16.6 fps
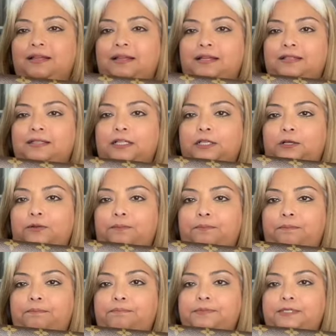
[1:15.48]
The little
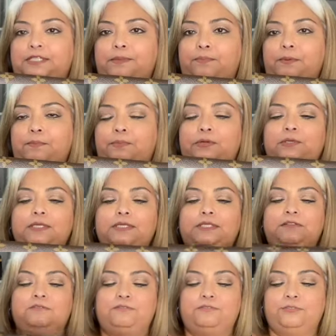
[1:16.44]
zipper pull is
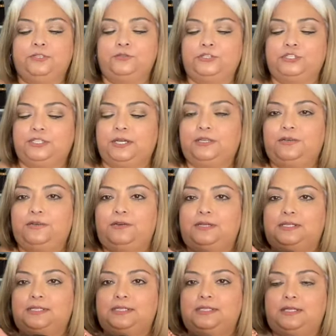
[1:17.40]
in fuchsia. You're
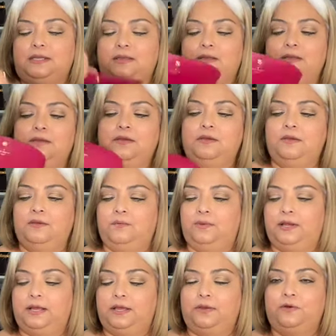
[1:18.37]
gonna see
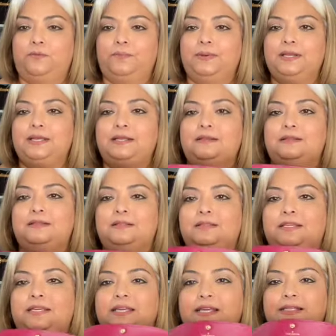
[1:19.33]
when I open it.
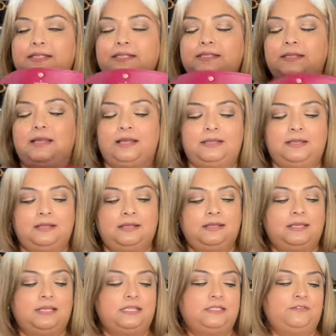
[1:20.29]
The inside
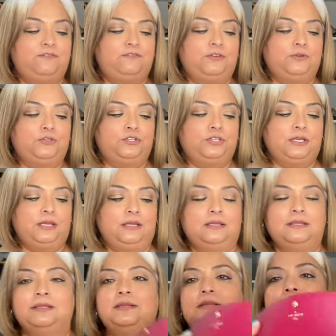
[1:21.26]
is in fuchsia.
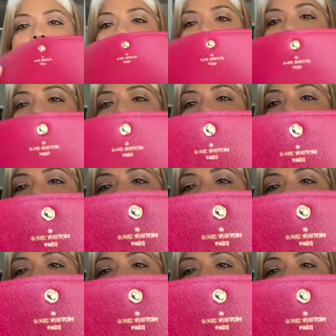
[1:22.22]
It says